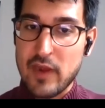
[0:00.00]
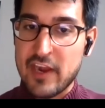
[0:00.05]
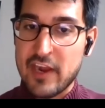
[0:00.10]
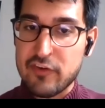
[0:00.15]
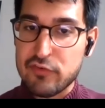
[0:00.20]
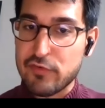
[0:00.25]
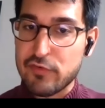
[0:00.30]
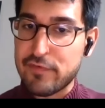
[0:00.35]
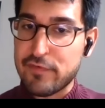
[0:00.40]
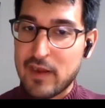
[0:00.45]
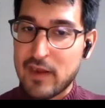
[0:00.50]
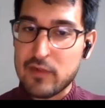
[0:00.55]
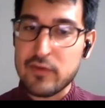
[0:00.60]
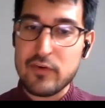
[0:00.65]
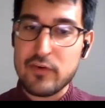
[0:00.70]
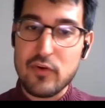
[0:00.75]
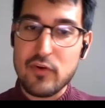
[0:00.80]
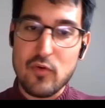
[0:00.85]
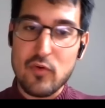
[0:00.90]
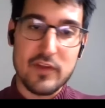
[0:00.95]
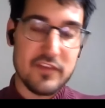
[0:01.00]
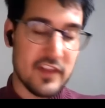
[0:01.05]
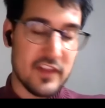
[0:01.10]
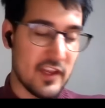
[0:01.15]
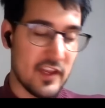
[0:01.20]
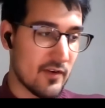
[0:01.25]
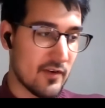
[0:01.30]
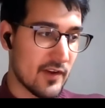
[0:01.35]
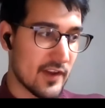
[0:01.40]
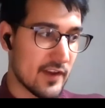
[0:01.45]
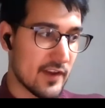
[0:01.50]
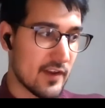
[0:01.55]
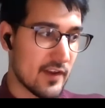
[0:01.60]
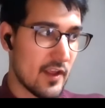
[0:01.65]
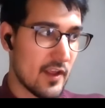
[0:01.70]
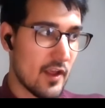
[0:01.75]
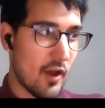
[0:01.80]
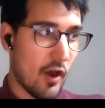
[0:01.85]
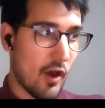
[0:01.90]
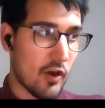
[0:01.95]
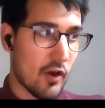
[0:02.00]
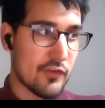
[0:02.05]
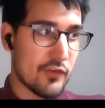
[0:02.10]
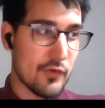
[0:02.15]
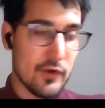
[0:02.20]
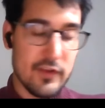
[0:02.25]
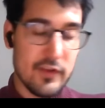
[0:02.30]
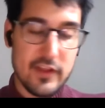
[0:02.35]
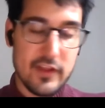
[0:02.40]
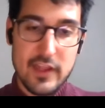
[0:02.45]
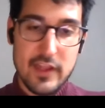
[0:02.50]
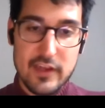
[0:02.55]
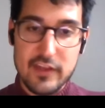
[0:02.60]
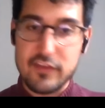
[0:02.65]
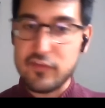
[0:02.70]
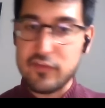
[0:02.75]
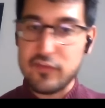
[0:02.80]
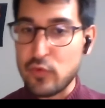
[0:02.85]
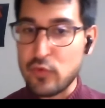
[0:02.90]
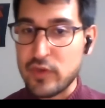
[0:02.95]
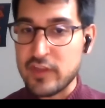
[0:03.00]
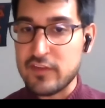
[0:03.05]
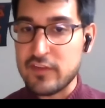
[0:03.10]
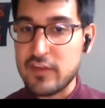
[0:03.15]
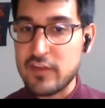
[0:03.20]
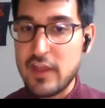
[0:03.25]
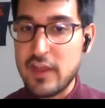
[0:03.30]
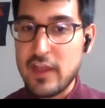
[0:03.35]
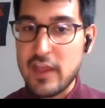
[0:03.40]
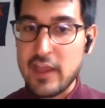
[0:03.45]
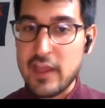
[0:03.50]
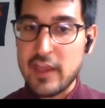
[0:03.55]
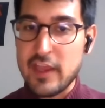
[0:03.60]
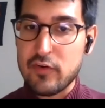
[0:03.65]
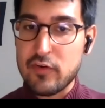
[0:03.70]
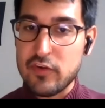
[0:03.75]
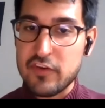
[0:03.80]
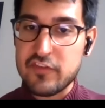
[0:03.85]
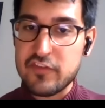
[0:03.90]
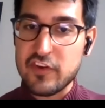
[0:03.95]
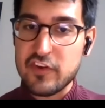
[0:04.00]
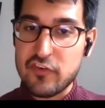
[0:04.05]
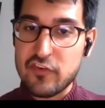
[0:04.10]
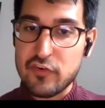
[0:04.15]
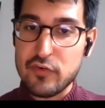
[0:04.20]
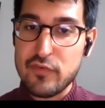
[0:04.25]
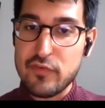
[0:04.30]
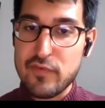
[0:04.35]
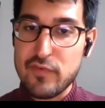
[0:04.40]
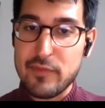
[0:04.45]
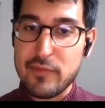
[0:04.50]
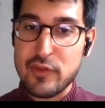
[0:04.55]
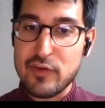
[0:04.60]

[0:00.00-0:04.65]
Andrew Fowler, who was here in Oxford, and his student Christian Schuh from the